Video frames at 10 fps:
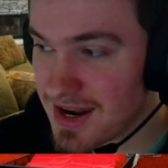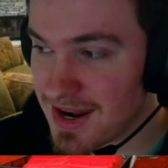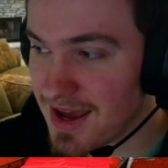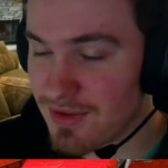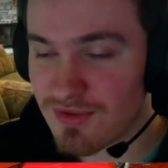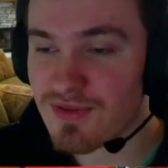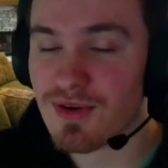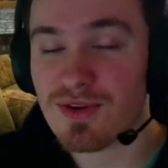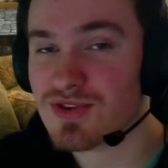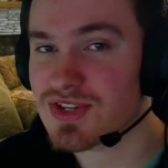Now the
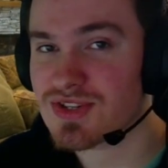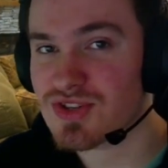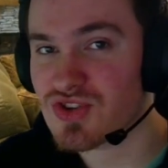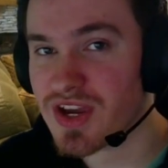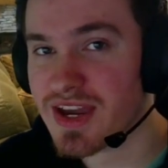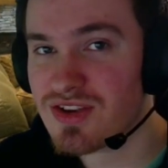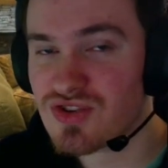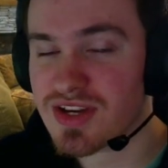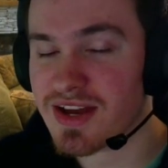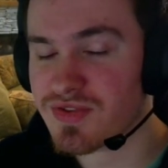focus has to
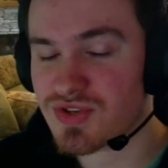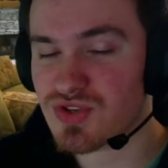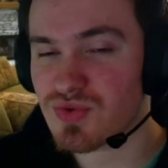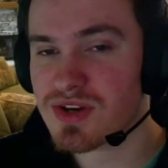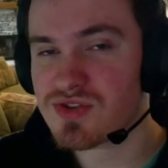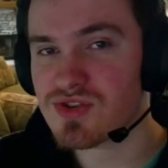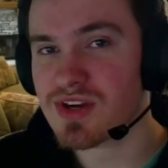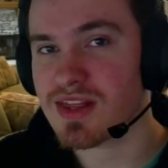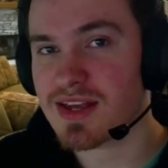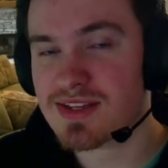change. It has to switch,
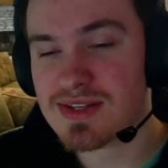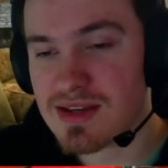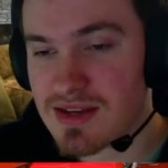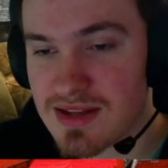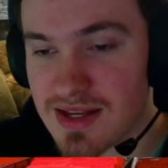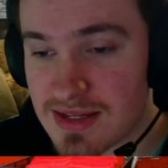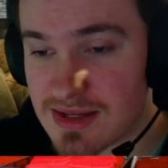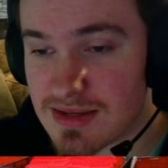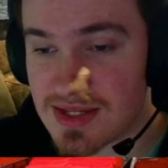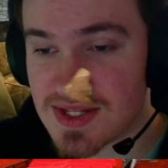and
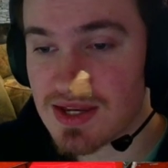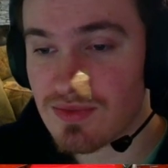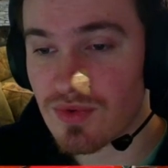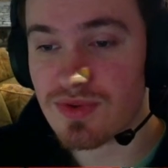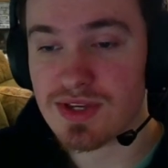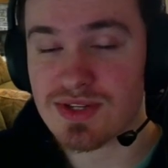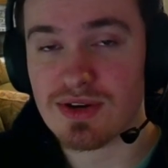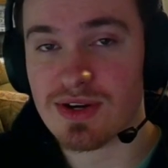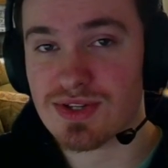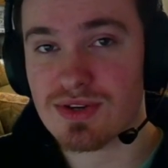let's see what these
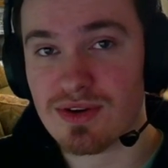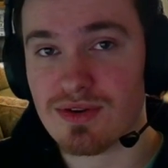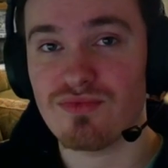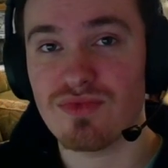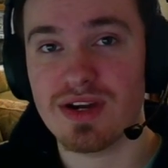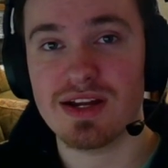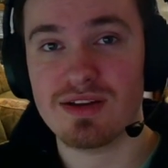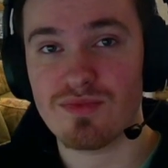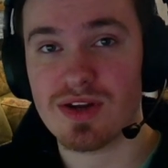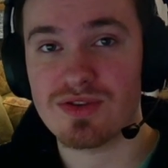guys are really
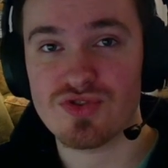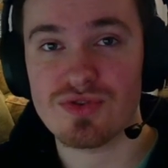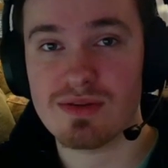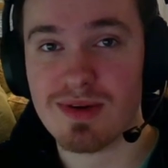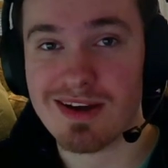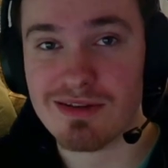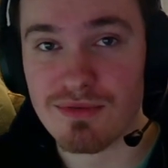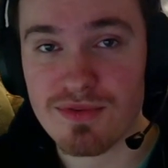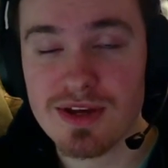and well and truly made of.